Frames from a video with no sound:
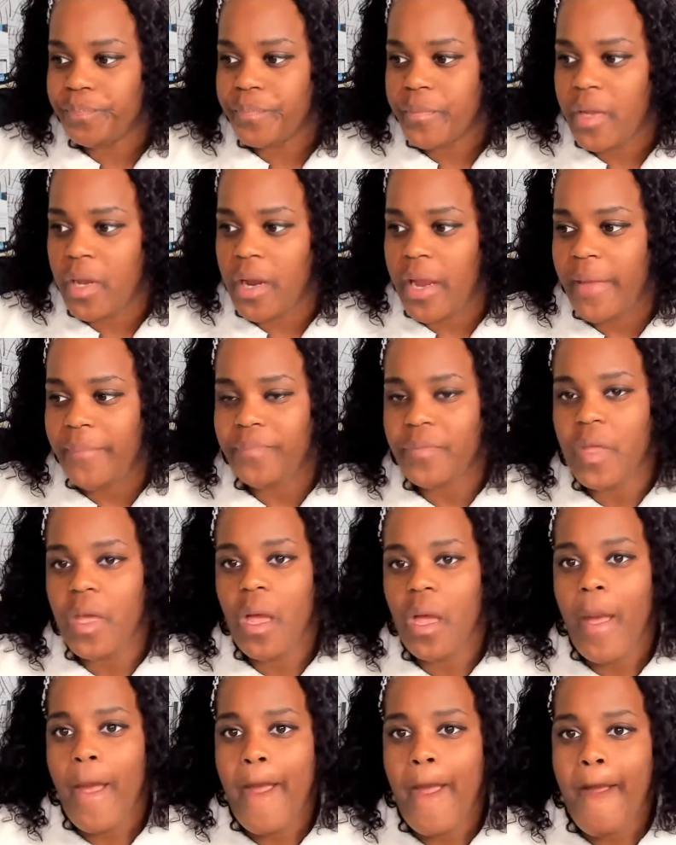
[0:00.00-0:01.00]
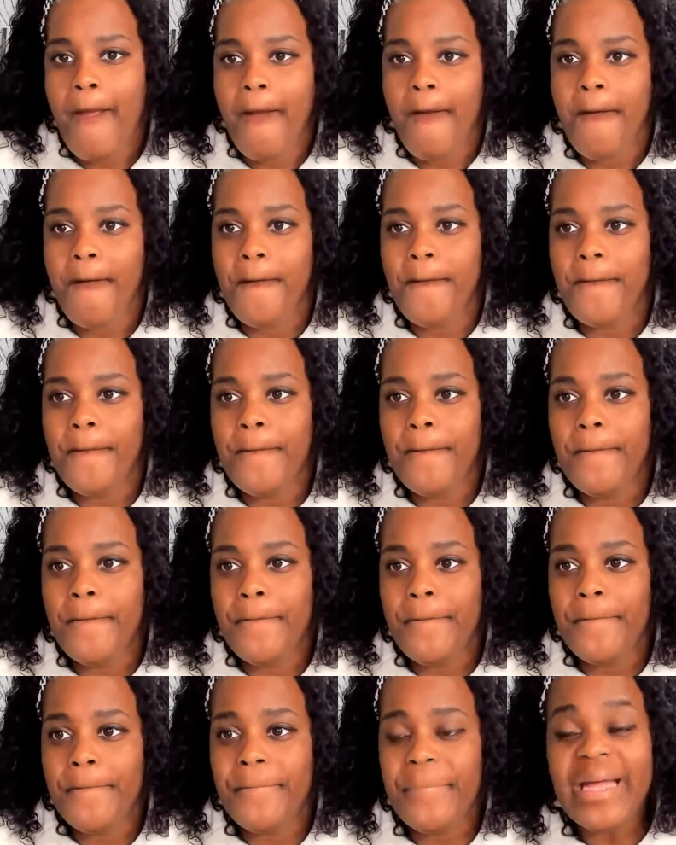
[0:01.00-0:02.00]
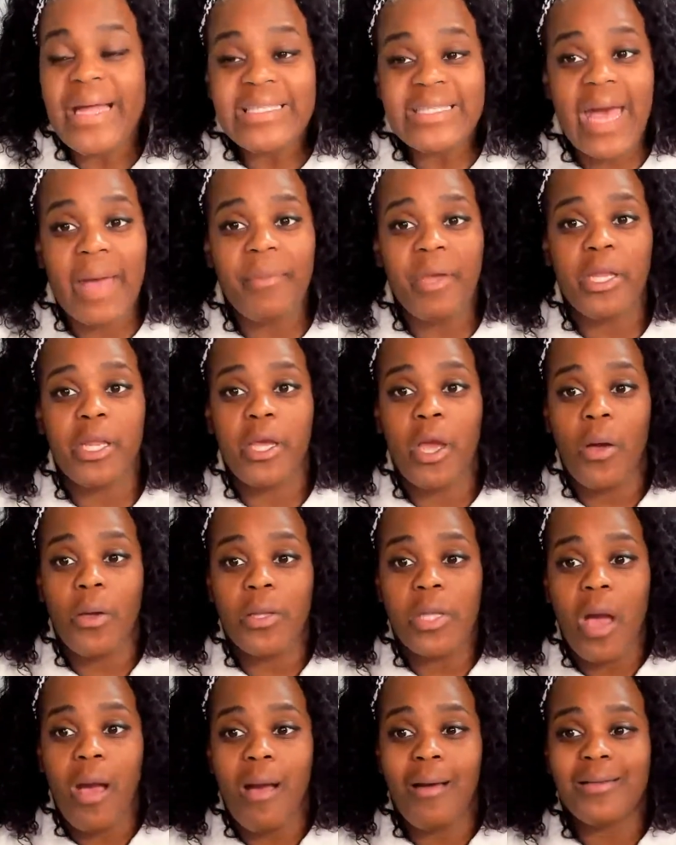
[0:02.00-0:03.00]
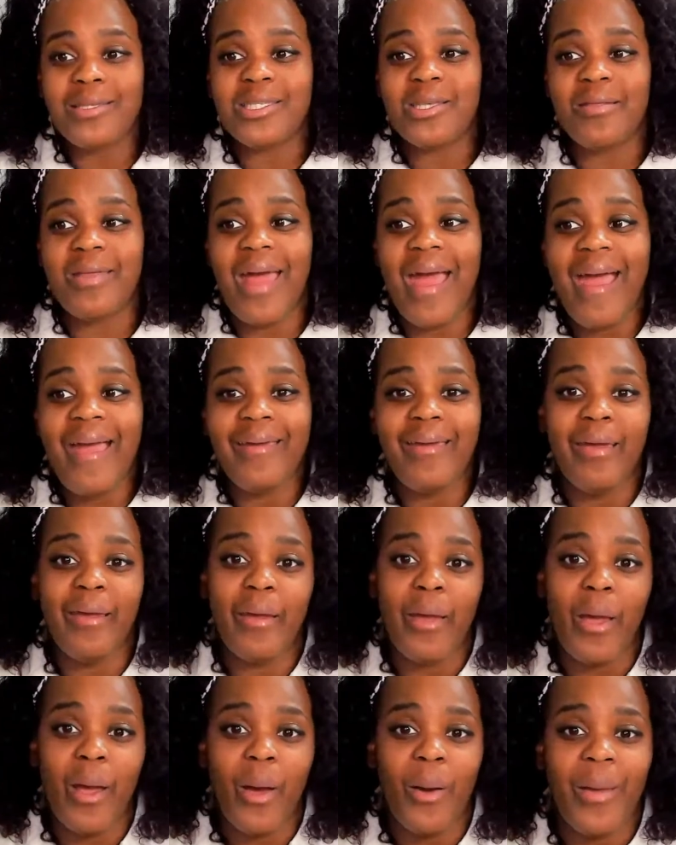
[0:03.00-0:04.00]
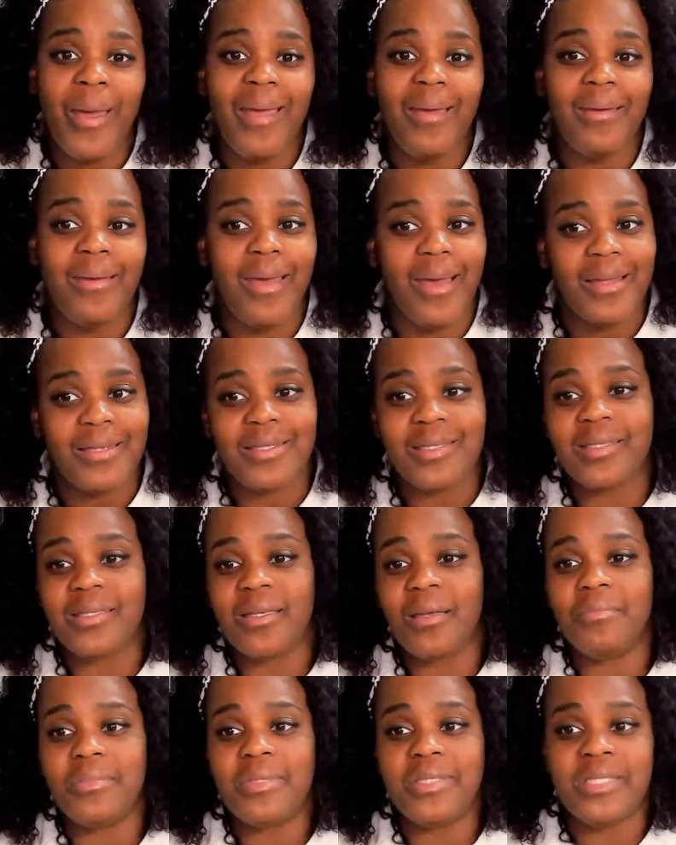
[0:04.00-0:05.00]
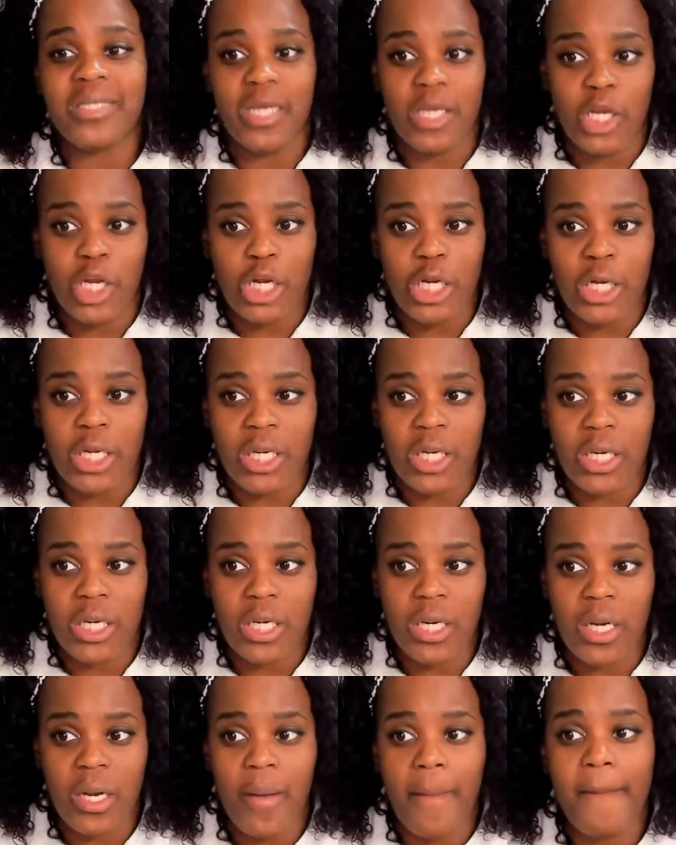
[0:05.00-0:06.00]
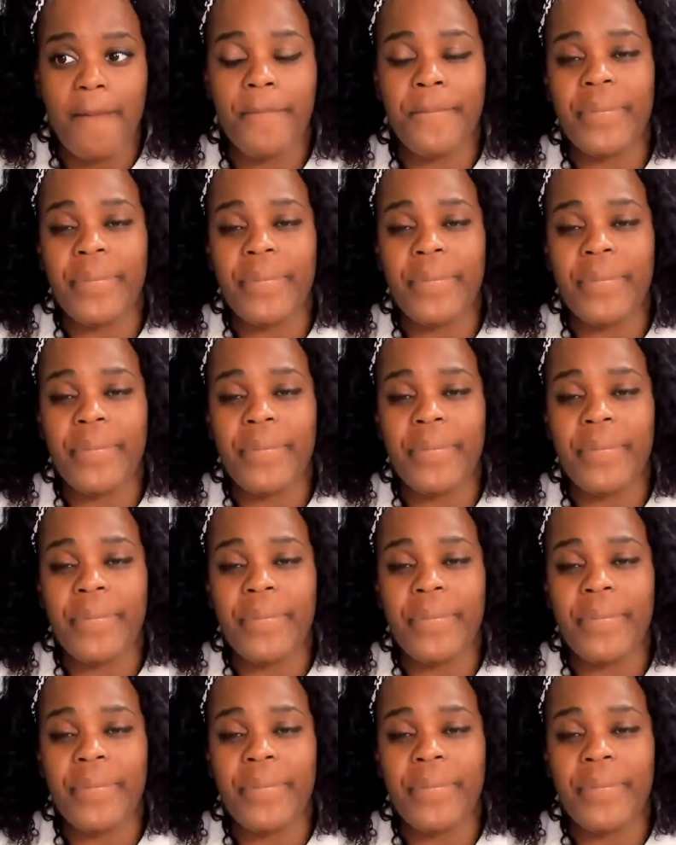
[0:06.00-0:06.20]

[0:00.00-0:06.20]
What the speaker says: All right. But I'm going to go, y'all, so that I can go and get some dinner.